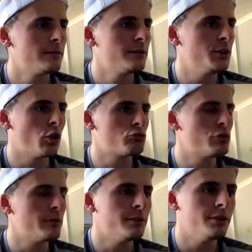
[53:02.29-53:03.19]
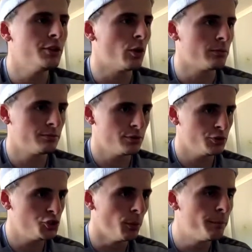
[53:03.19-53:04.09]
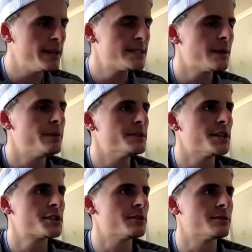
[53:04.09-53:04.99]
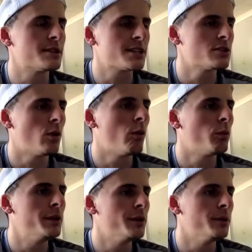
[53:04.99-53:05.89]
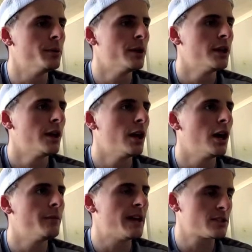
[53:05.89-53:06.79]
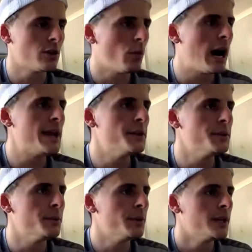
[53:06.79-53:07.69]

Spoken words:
you know, jump into positions. That's not what we do. That's not what I do.